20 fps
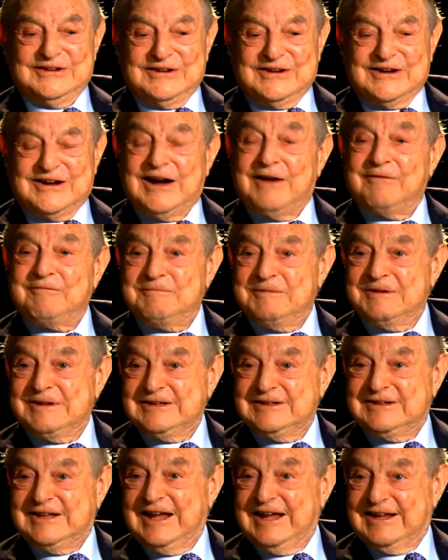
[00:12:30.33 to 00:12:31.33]

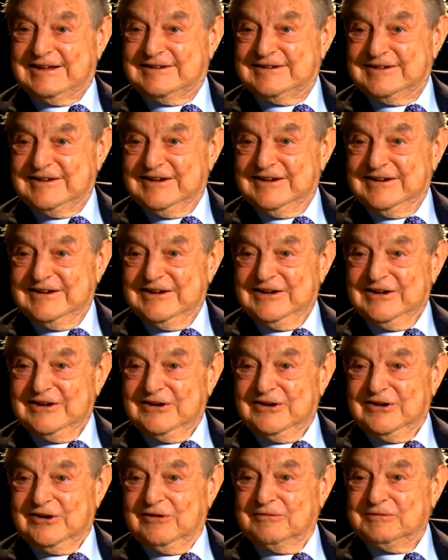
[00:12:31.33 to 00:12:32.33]
government debt
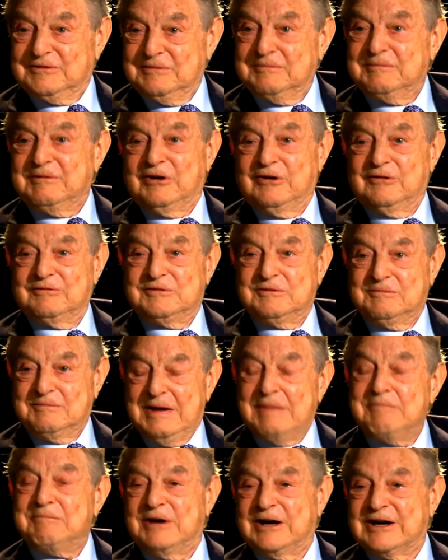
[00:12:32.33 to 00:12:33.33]
of the
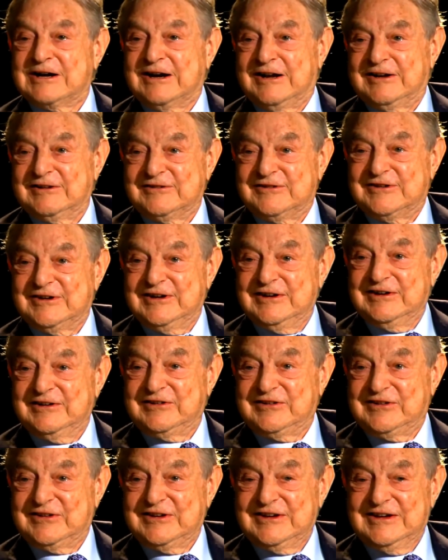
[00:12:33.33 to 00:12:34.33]
member
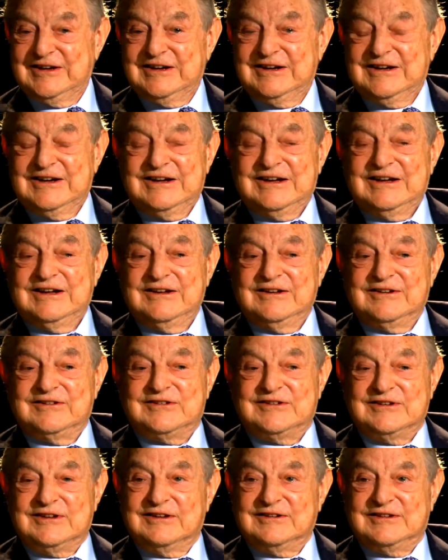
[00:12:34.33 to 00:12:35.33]
countries
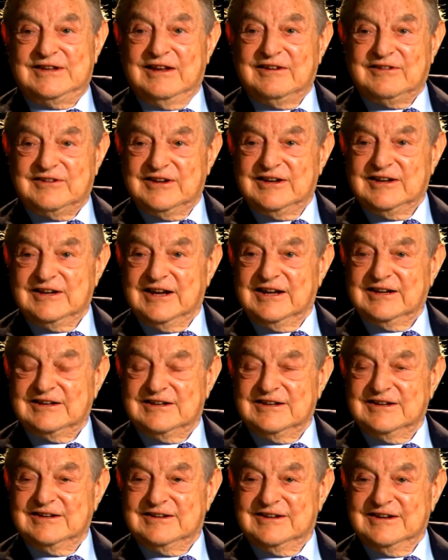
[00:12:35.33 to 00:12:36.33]
is
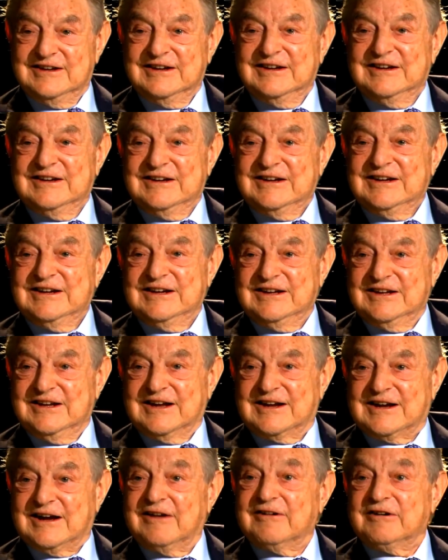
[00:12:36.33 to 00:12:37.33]
designated in
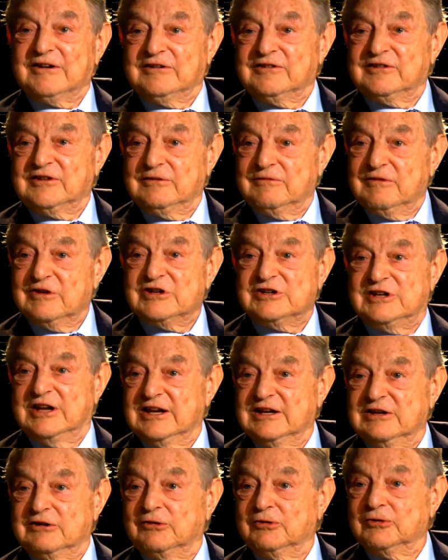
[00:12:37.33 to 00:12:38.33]
a currency which
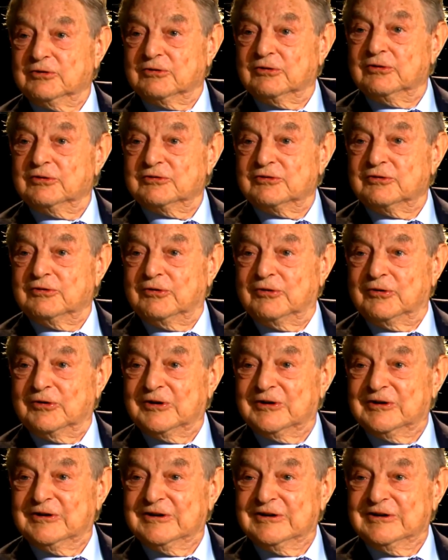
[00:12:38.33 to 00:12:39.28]
they don't control.